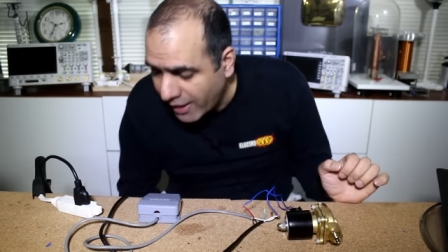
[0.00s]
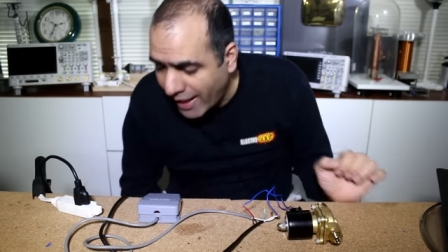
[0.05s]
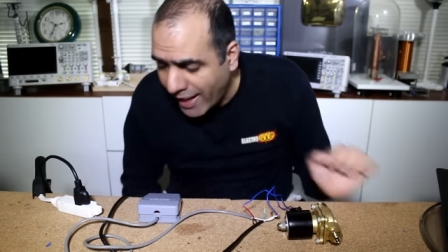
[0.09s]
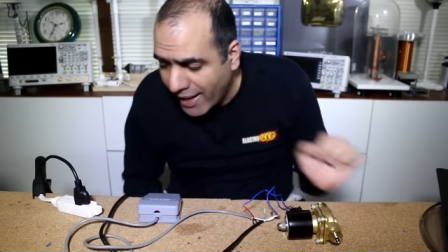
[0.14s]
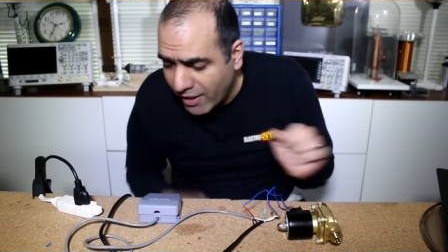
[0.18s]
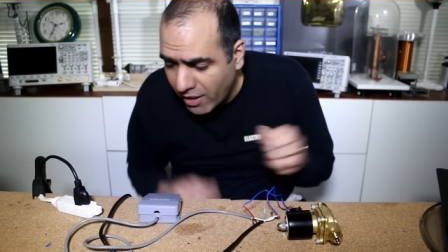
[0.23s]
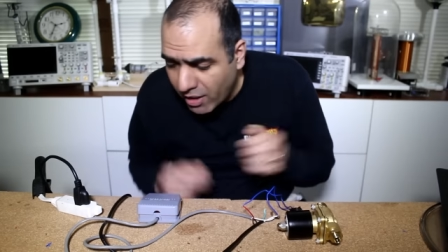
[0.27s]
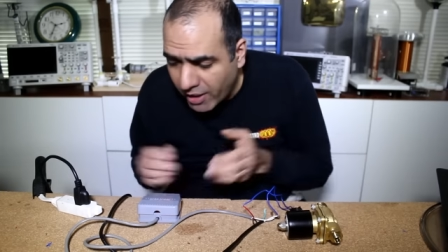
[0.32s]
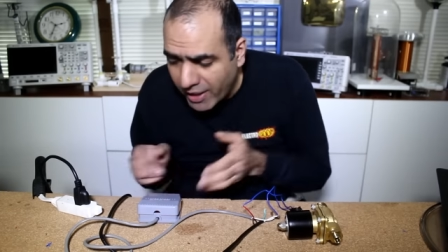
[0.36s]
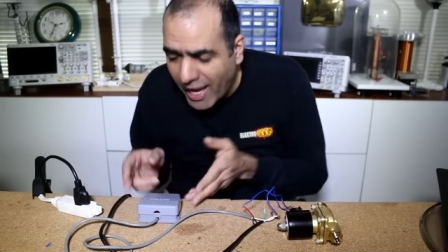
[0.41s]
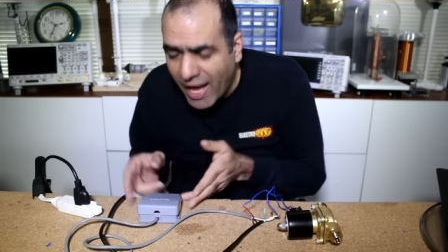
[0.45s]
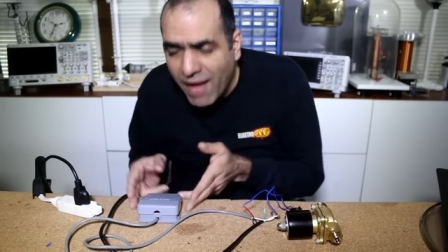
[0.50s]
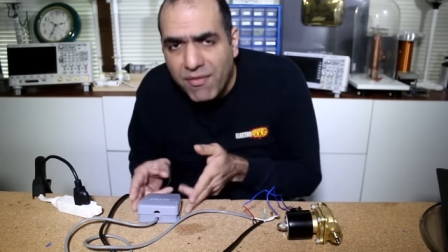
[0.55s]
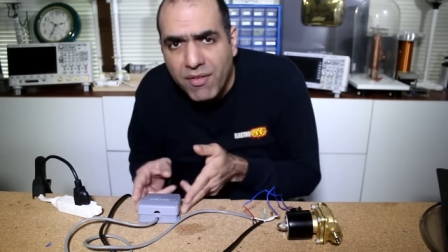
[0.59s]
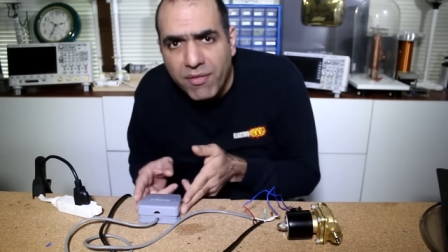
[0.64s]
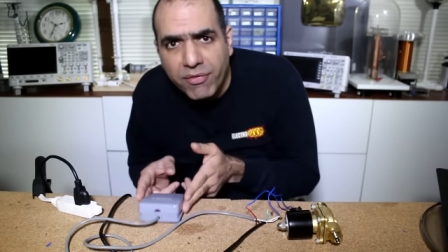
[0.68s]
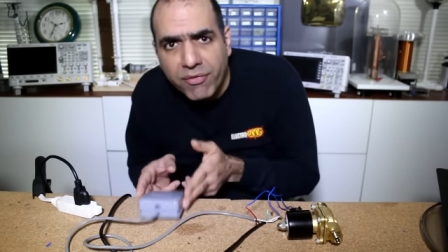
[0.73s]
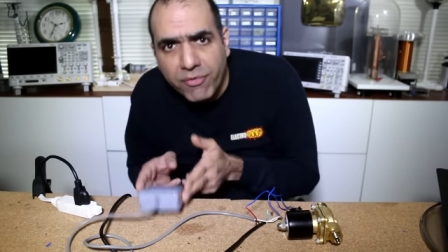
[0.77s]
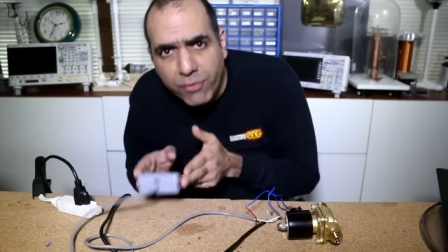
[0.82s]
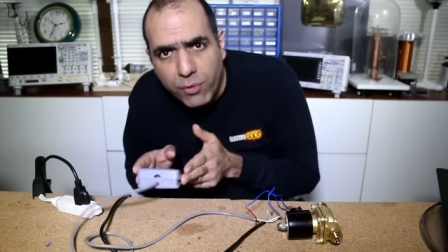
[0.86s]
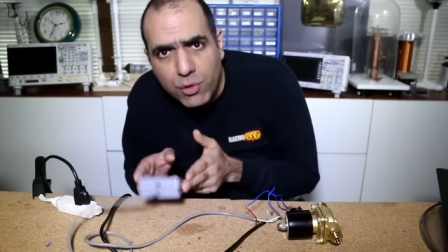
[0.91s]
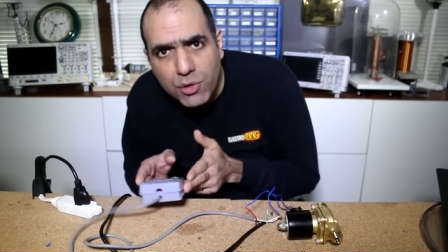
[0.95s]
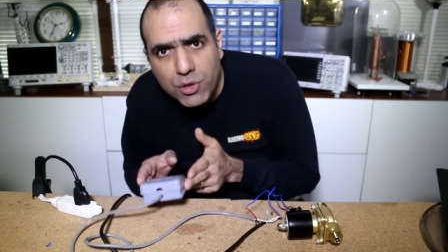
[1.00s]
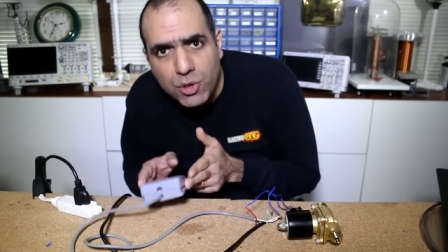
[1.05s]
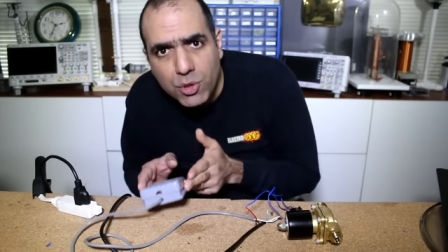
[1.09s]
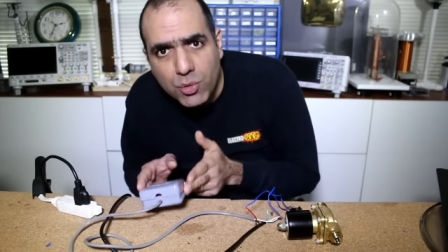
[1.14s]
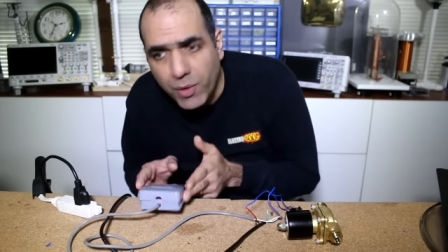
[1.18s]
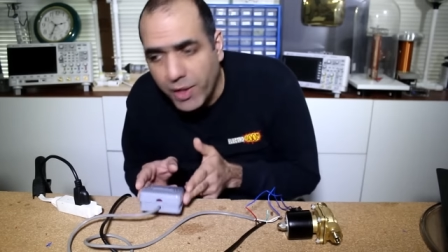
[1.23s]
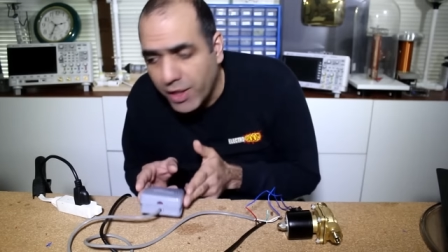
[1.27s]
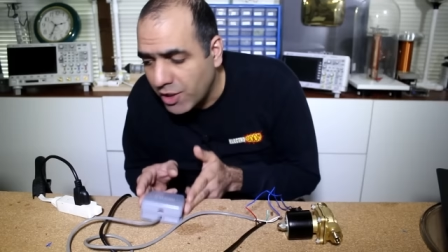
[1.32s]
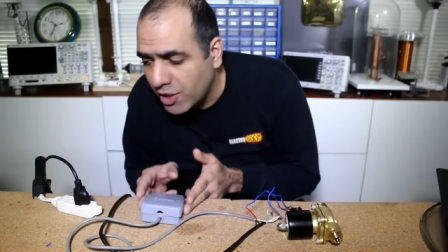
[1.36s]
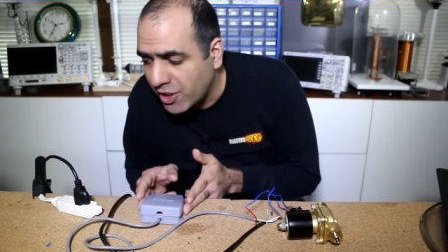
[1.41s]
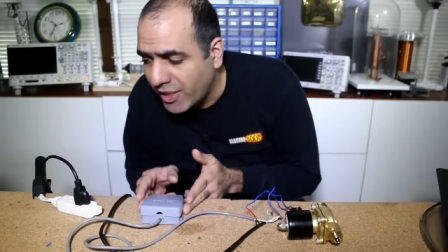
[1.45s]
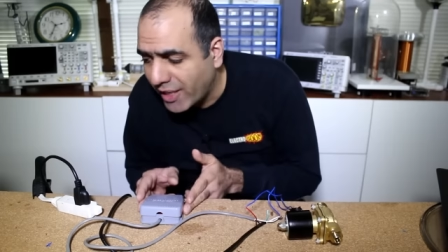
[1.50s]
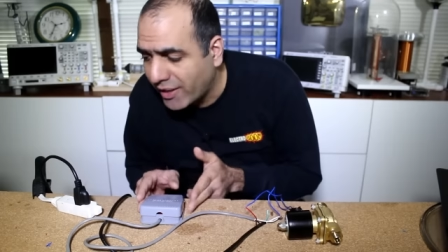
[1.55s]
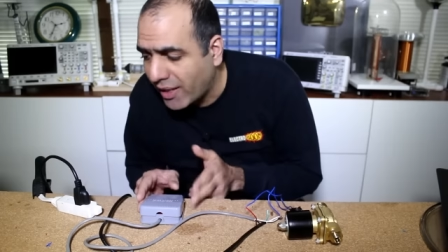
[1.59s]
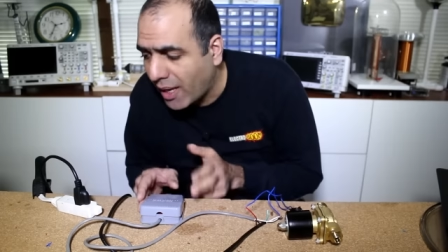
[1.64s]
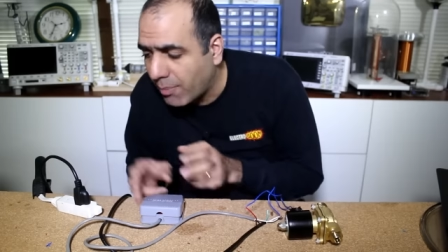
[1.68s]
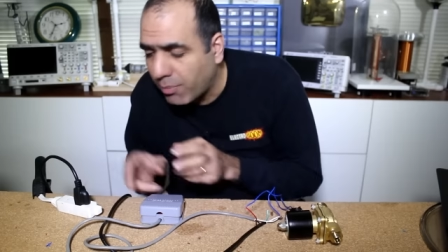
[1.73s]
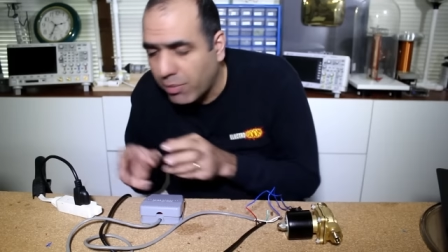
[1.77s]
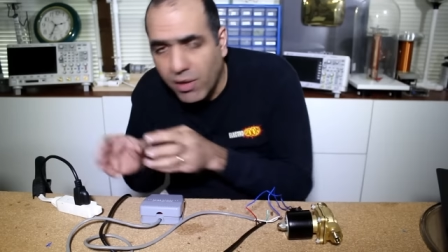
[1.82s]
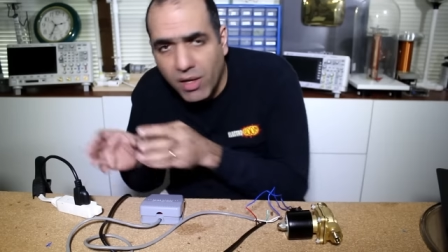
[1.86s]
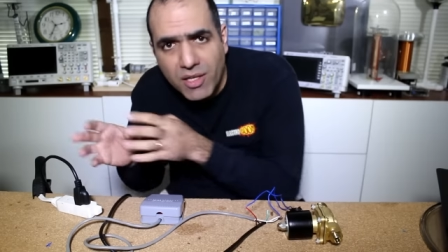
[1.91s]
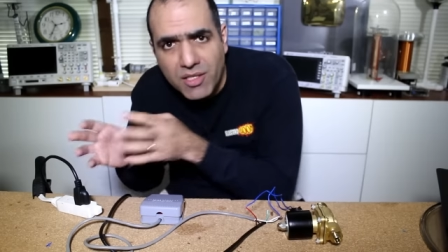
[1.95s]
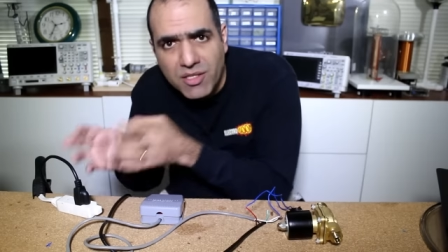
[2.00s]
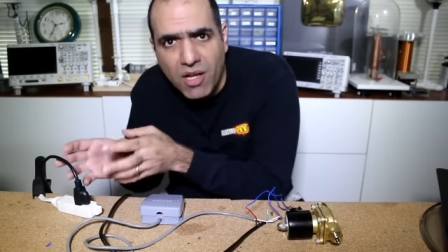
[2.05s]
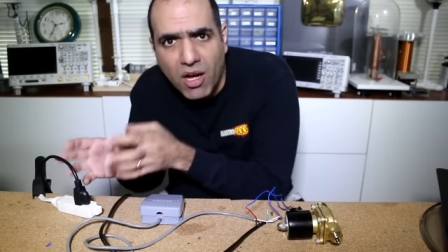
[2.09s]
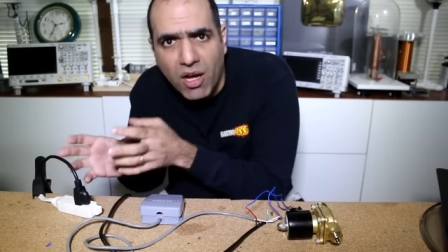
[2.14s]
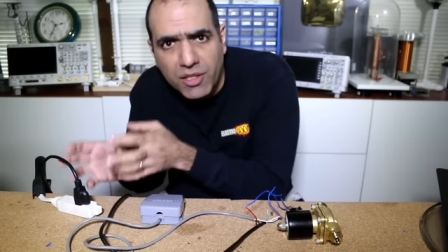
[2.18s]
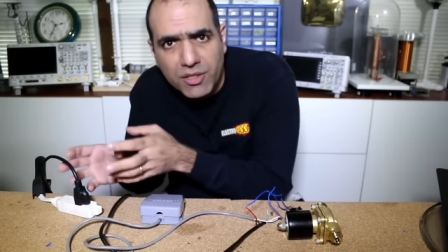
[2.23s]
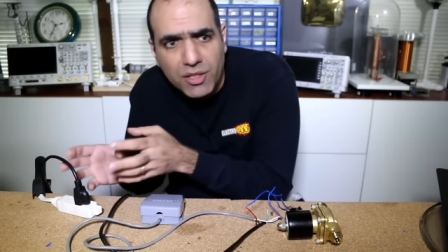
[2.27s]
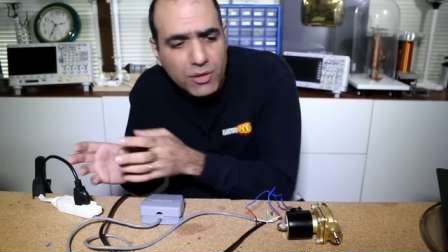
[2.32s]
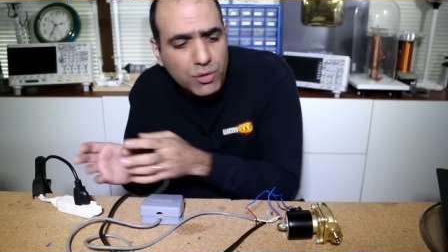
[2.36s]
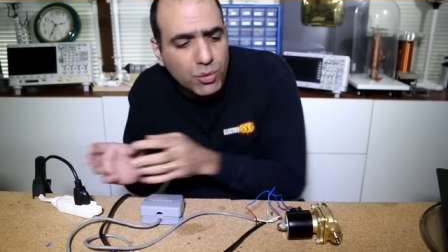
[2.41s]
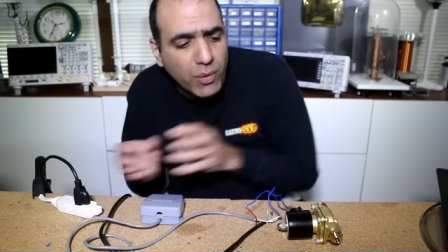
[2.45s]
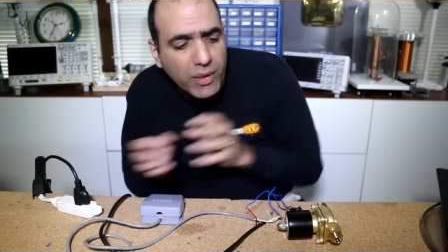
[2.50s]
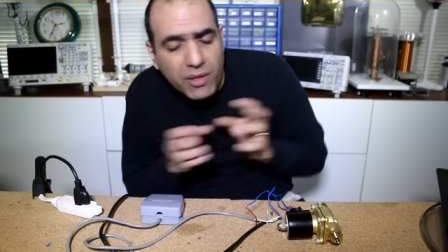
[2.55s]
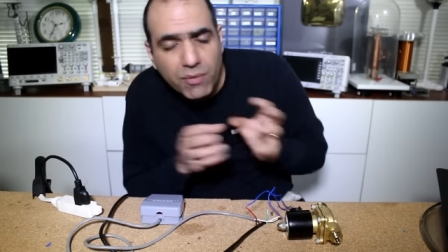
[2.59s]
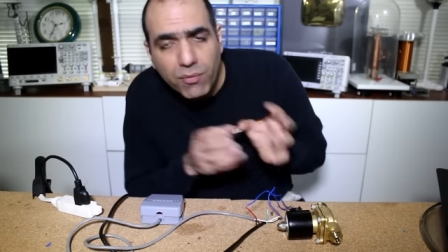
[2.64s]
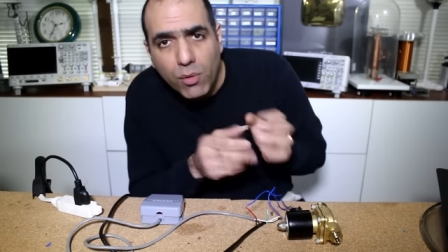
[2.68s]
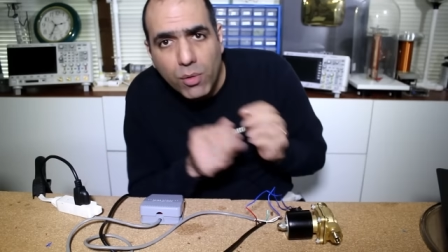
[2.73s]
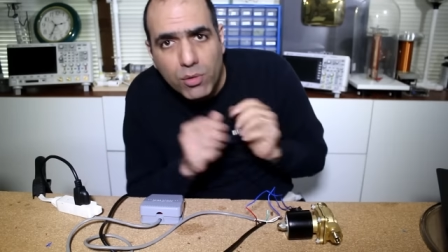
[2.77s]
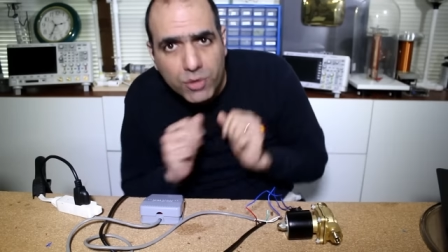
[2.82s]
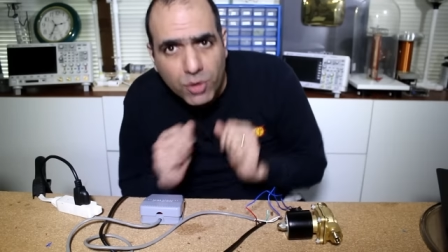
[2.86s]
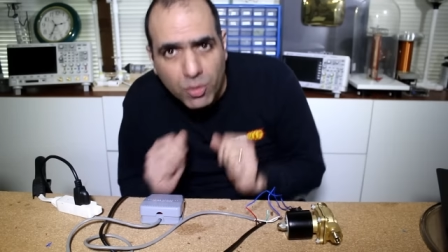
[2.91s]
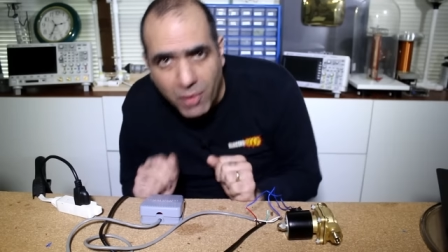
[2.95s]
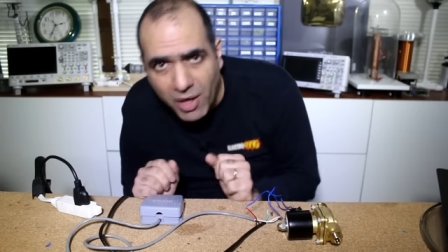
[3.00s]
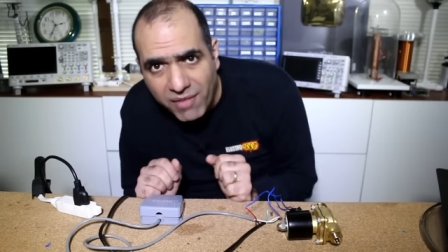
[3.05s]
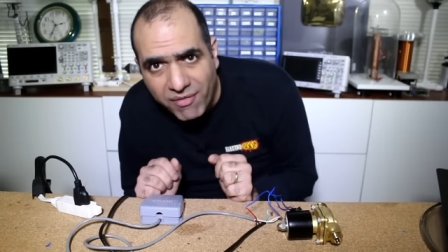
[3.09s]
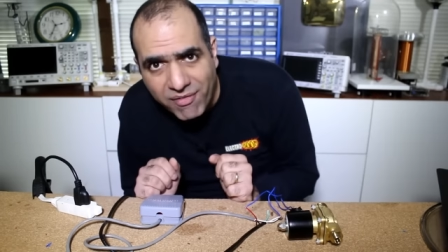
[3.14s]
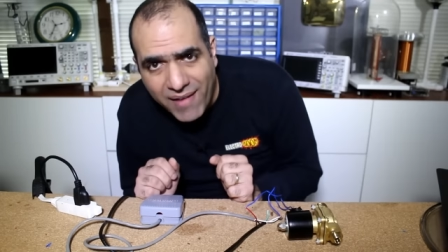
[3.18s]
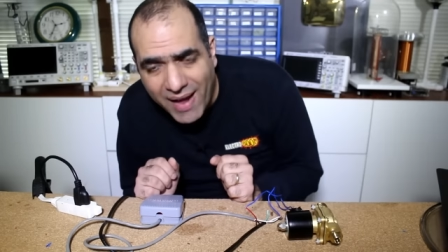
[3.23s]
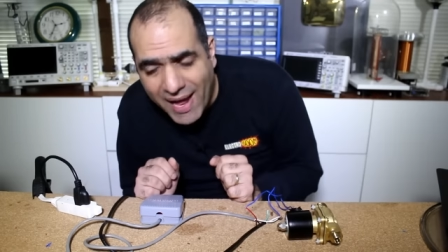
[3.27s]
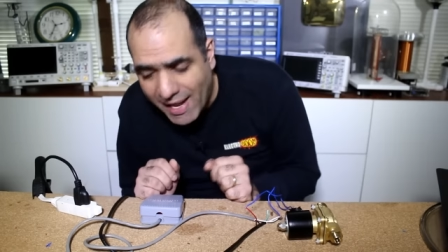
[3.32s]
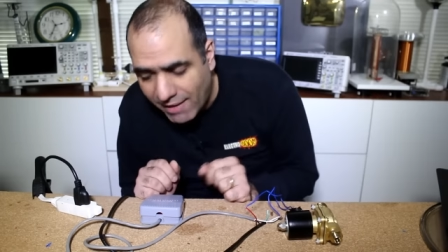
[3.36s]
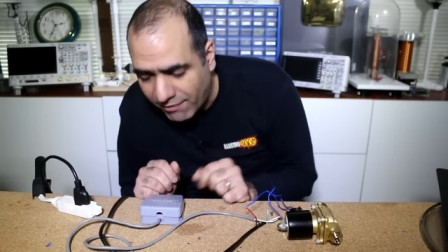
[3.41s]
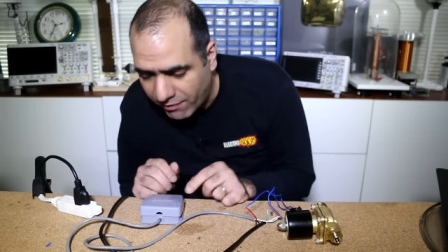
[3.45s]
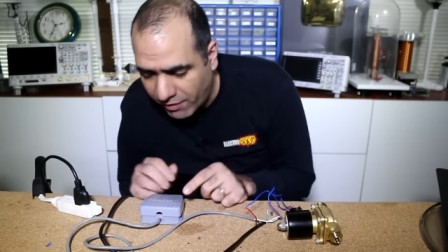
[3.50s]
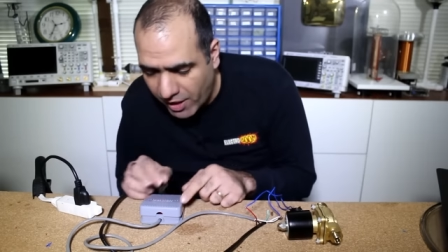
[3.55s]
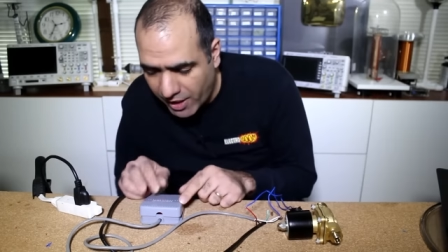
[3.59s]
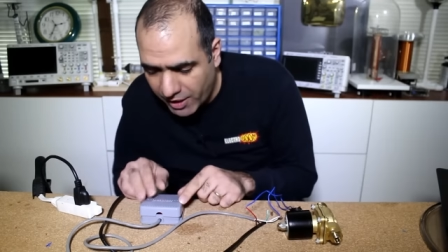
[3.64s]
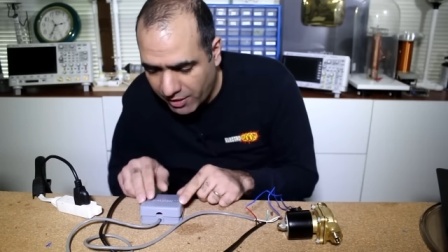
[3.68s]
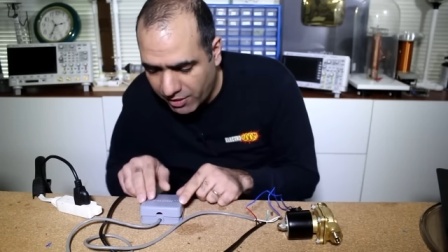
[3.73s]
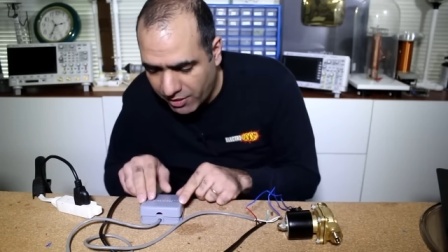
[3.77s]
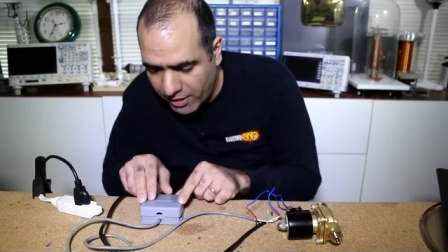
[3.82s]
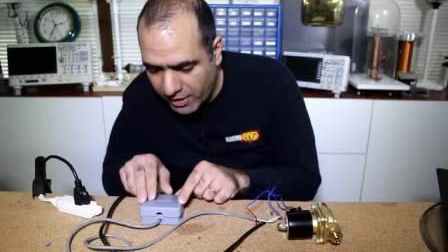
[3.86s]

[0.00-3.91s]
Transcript: and I have a foot switch that applies the 120 volt to my valve, like